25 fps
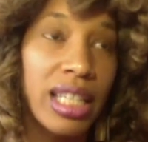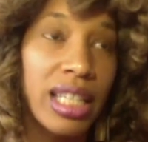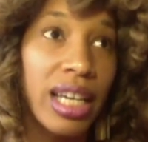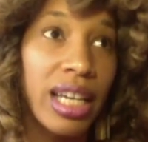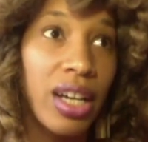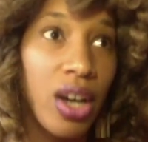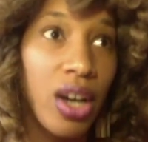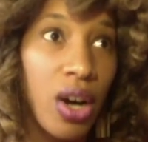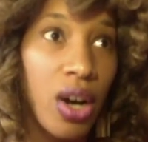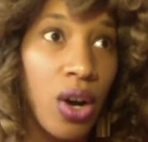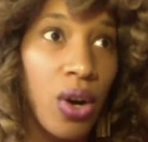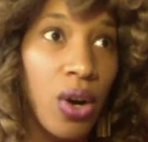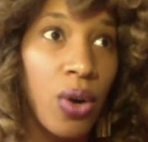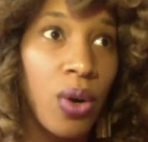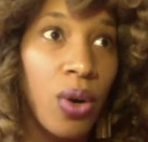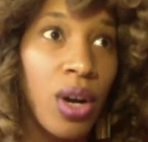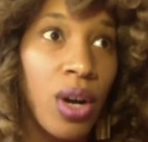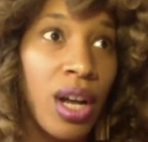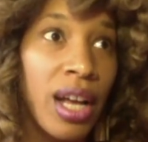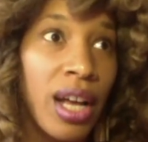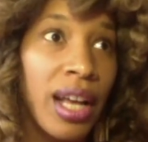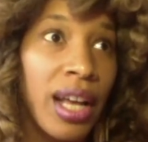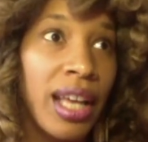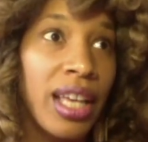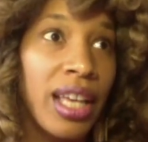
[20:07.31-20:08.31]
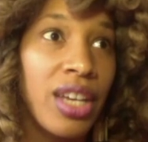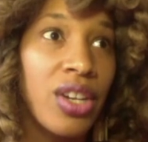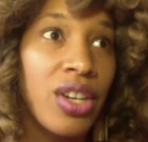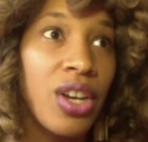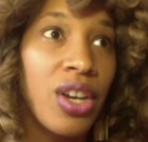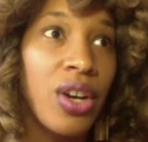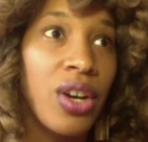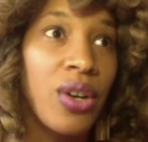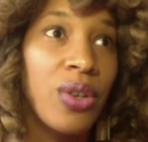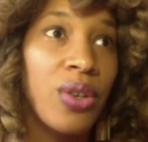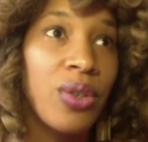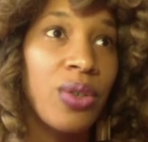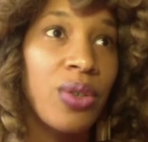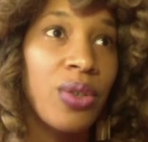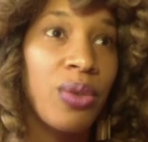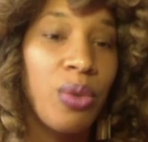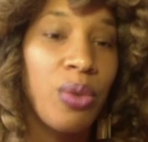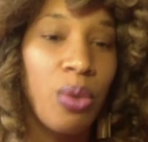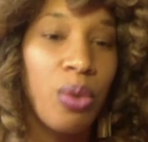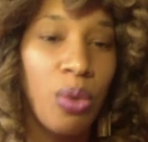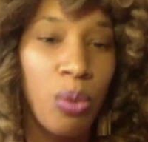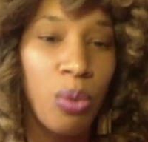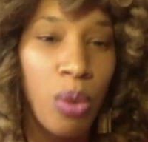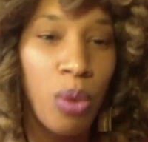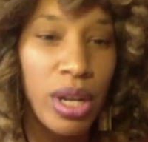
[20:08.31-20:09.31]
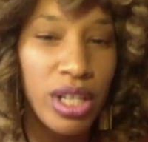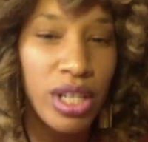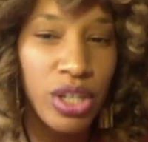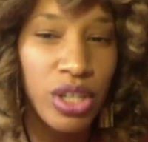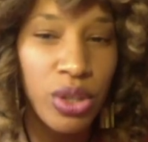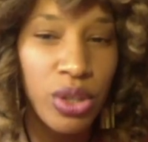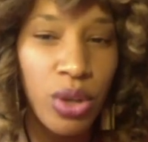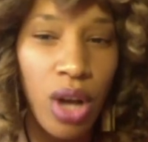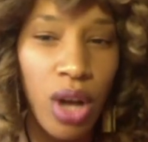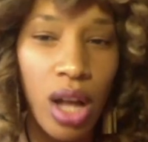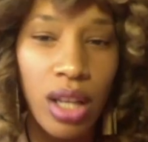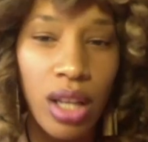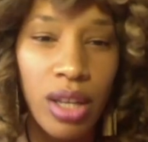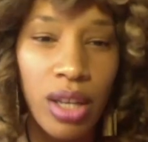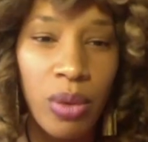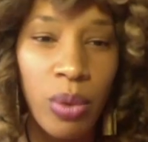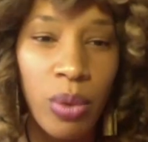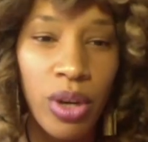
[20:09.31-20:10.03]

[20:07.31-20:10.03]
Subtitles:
Like, oh, you know, what did you call it